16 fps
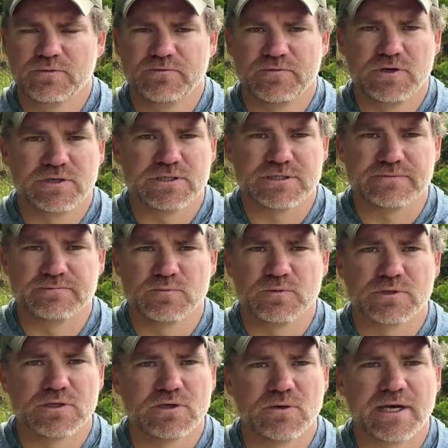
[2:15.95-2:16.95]
If you're just
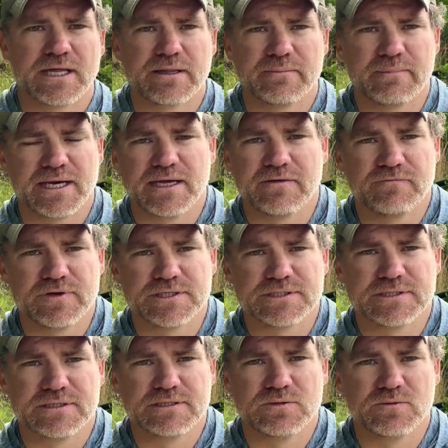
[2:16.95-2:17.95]
wanting to go down the bank
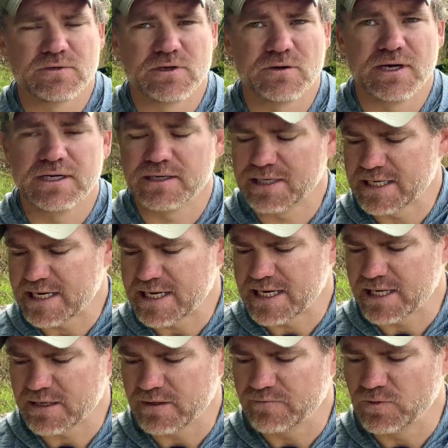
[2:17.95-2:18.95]
fishing, you want to go out in your
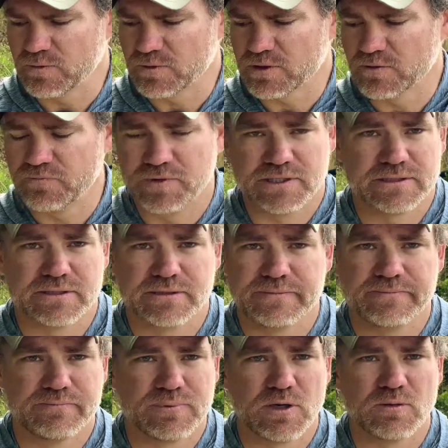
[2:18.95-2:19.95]
kayak, or if you want to go fish a
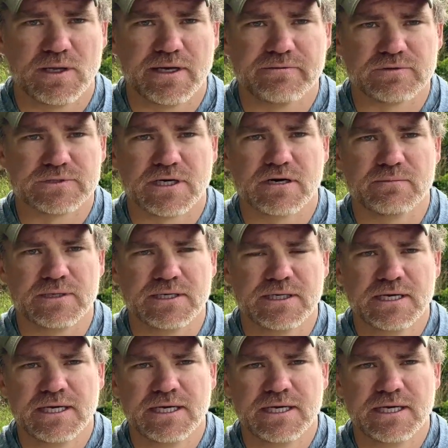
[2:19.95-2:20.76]
pro-level tournament,